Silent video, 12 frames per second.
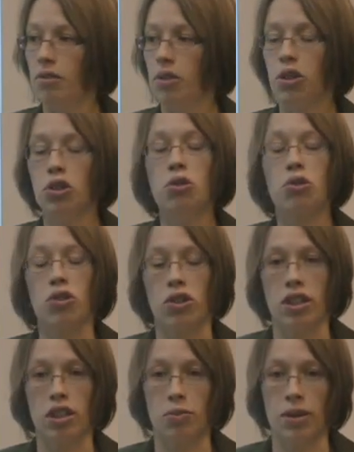A huge
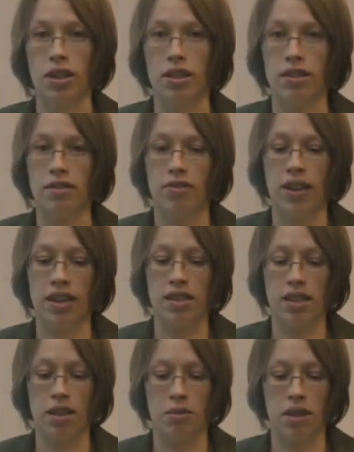learning experience. And in
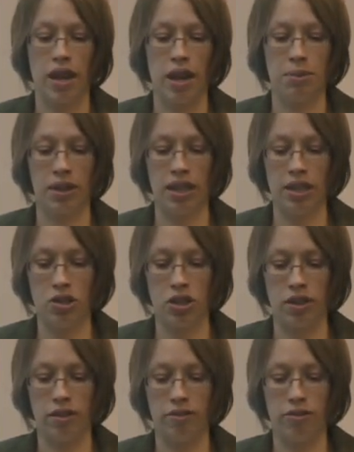fact, in the
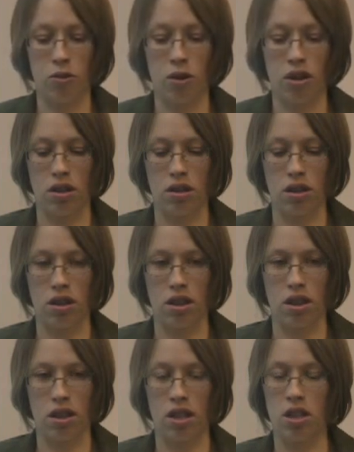application for
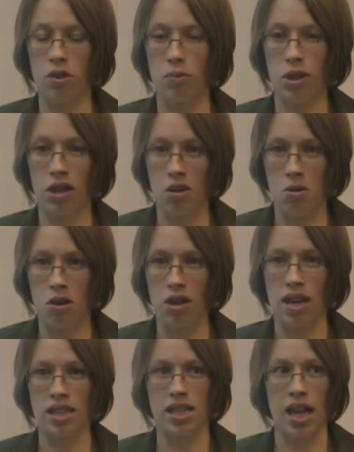the QEP
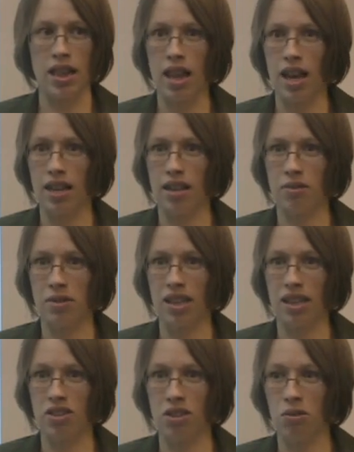cohort, I said that. And it was
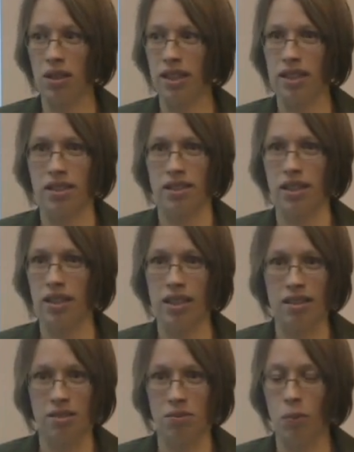like, tell
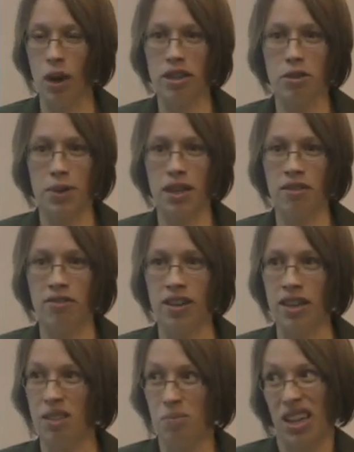us why you'd be a good
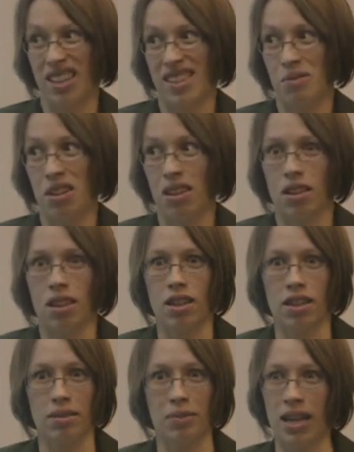fit. And I'm like, because I want to
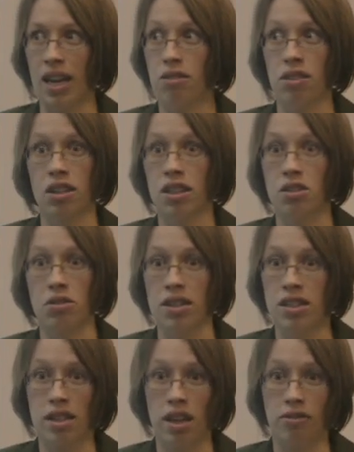learn. I'm like, I don't already know
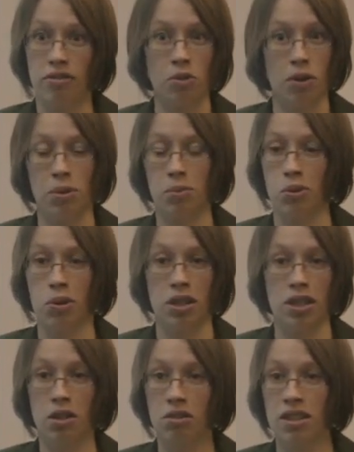this stuff. If you want people who
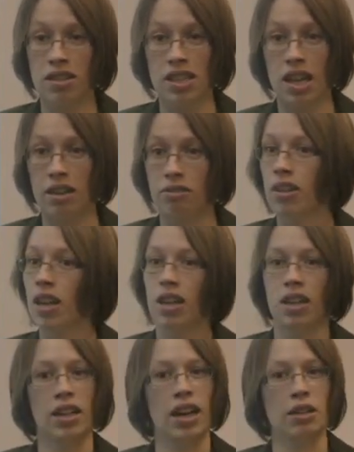already know this stuff,
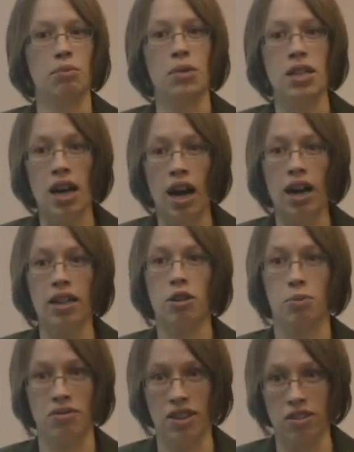I am not
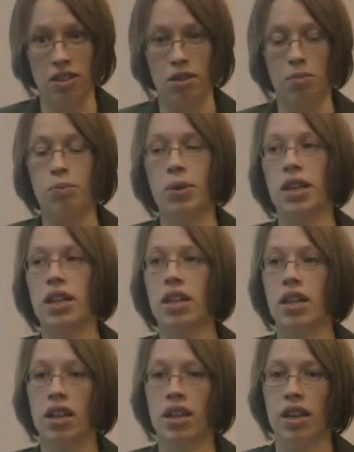your professor.
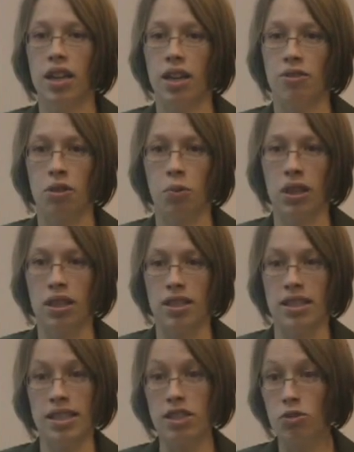But if you're willing to
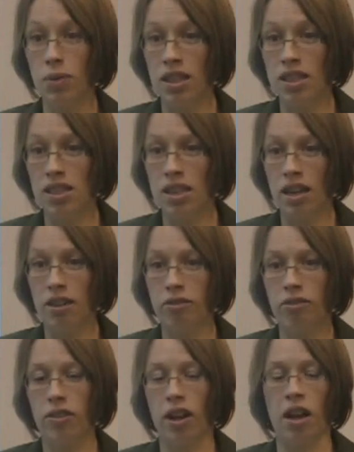teach me this
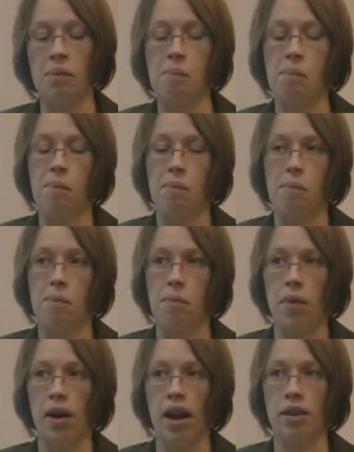stuff,
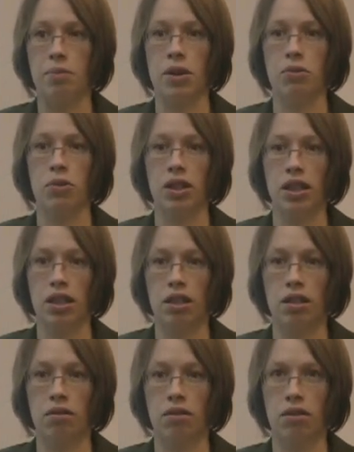I'd be
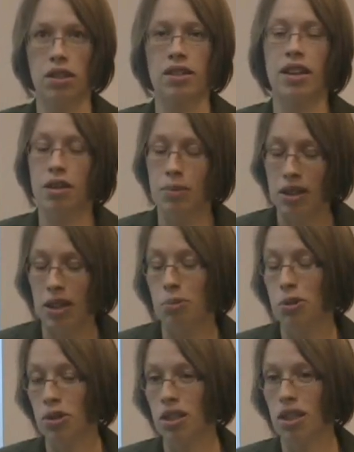really excited about the
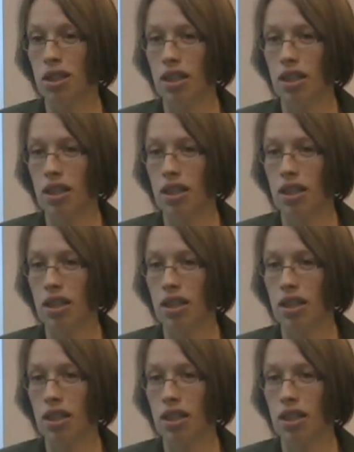opportunity.